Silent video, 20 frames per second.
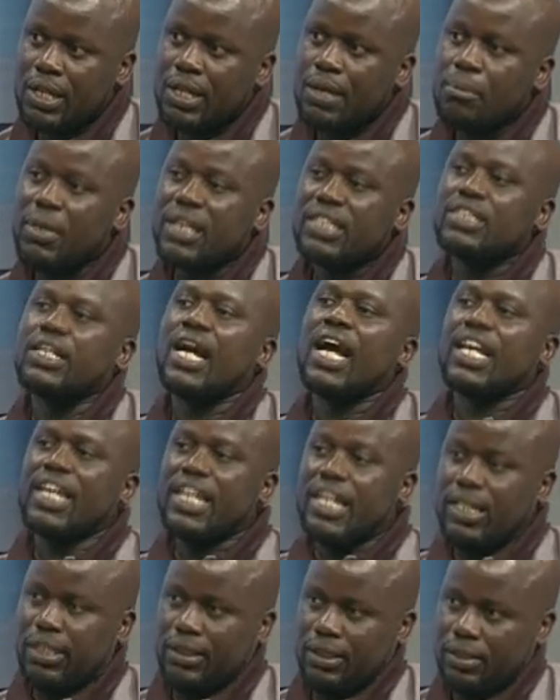But
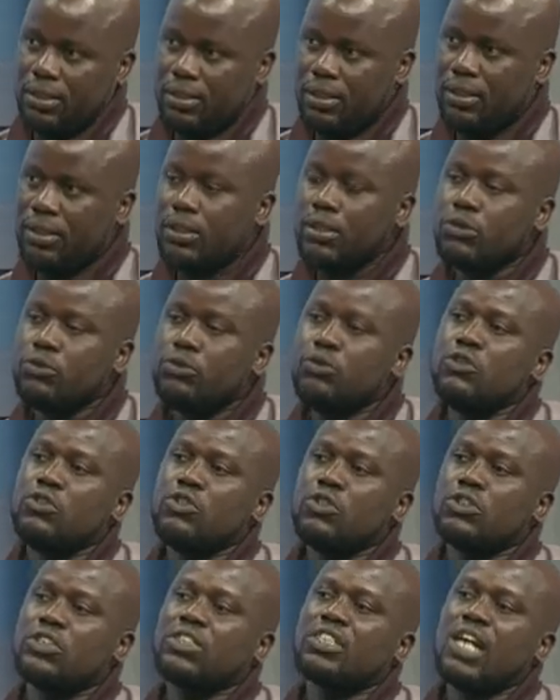again, you do
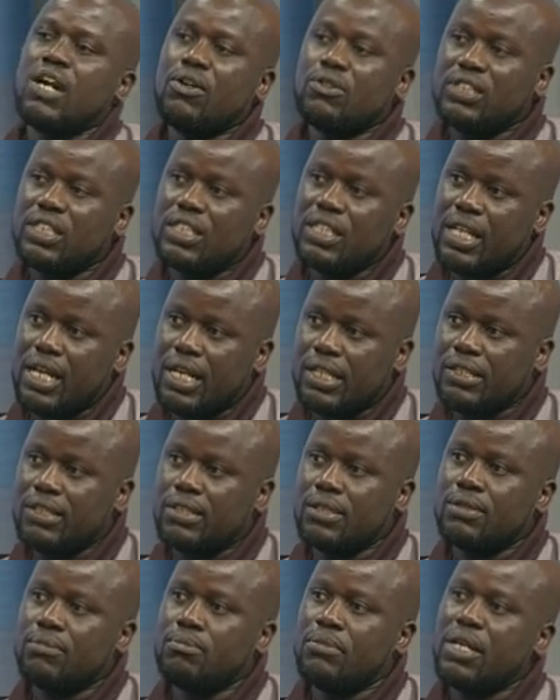not counter that
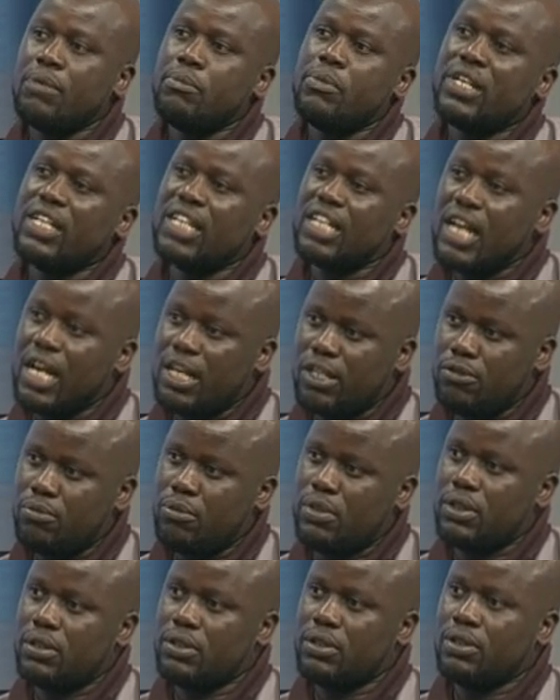by making
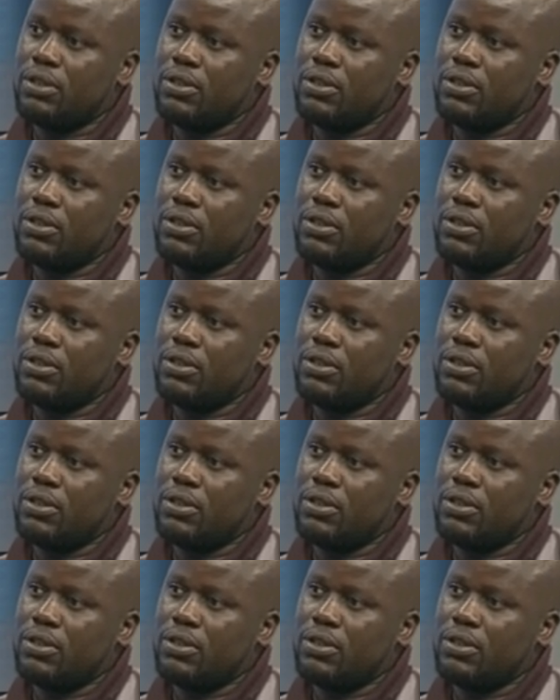arguments.